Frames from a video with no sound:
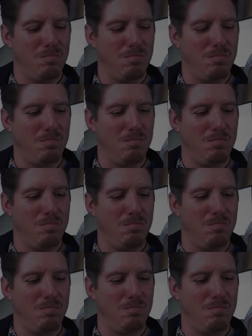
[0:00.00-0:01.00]

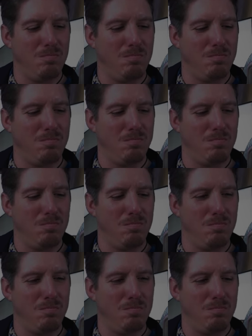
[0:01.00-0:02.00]

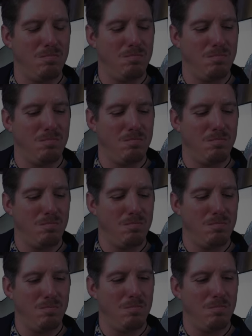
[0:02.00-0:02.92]
(silence)